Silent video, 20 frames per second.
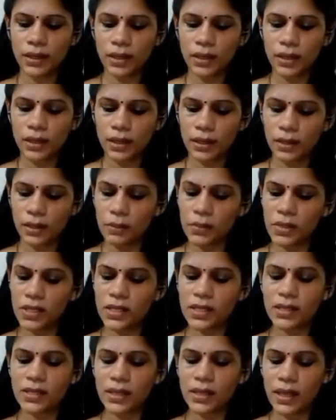
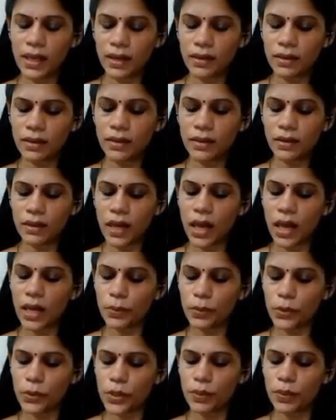Mrs. N.
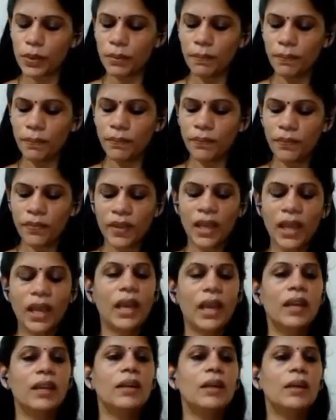Nagapushpam,
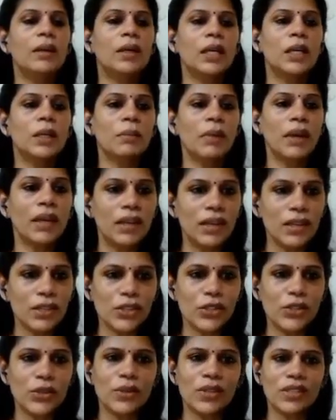and my dear
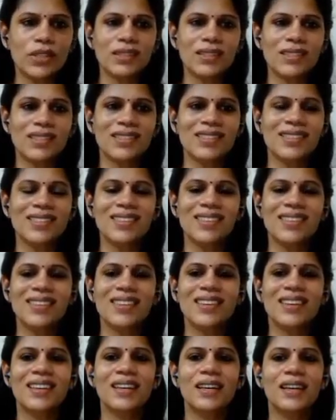students.
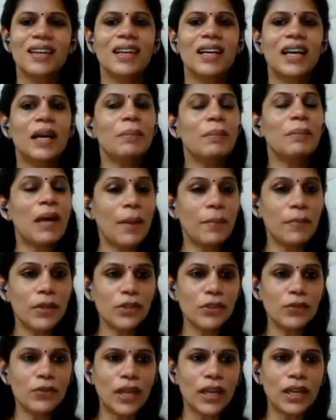I'm happy
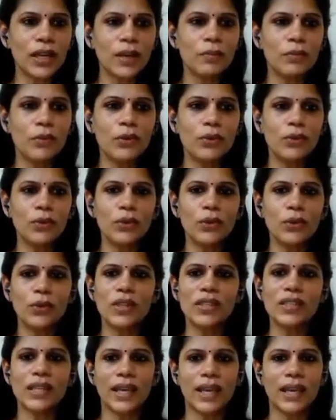to welcome you to the
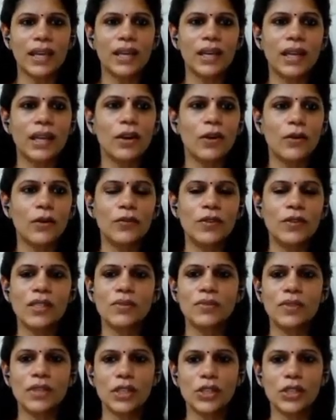second day of this
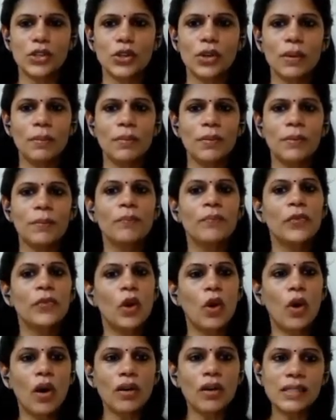workshop
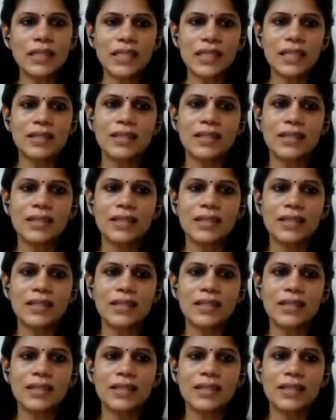on skills